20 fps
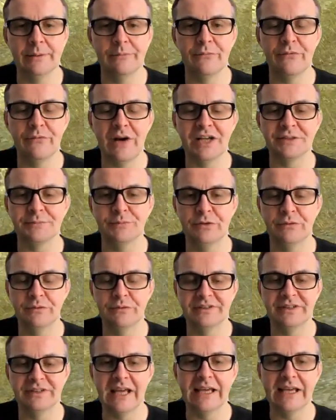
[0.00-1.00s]
fast
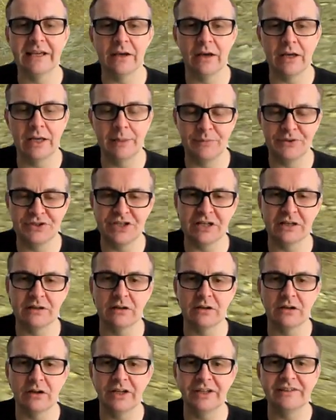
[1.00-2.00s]
moving tank, in
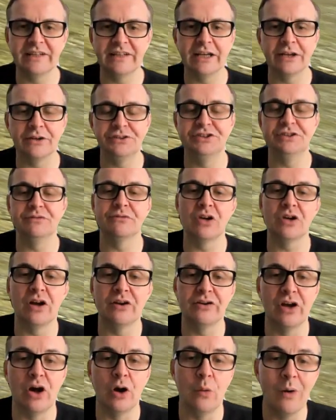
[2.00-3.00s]
particular light tank, because you've
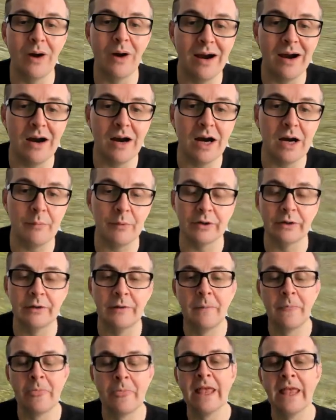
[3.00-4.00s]
got no armor.
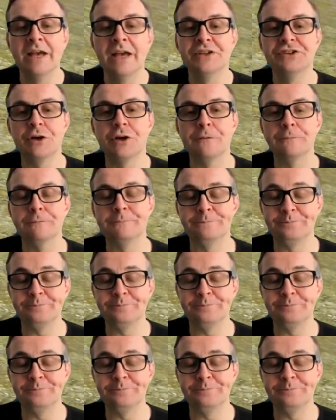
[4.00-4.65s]
So